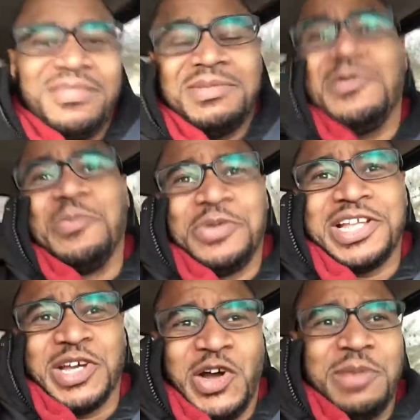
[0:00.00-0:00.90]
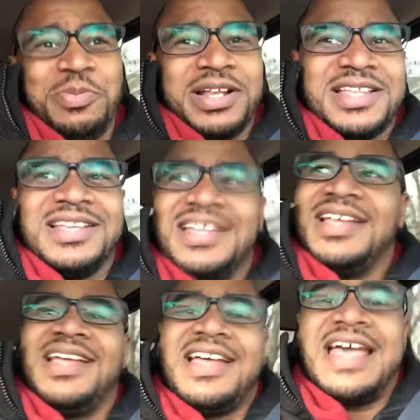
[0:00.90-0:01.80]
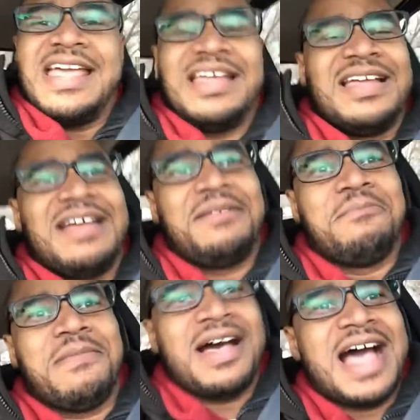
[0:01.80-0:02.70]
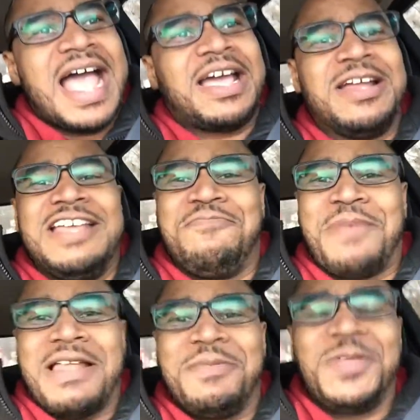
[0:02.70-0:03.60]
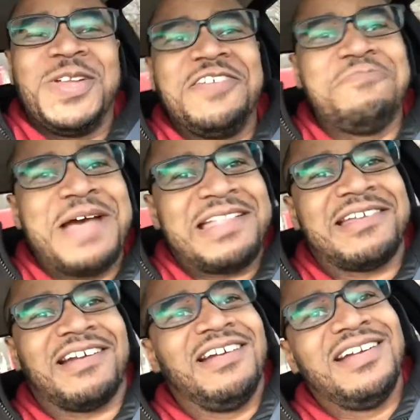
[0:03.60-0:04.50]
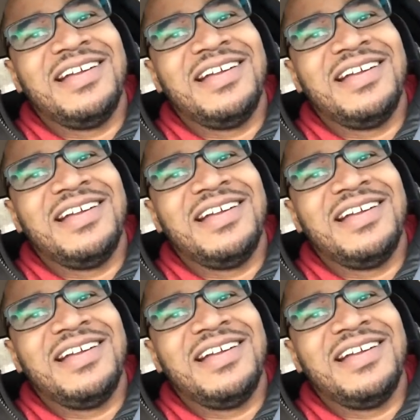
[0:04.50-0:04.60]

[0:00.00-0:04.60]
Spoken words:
I'm doing pretty good, but hey, I could even probably be doing even better.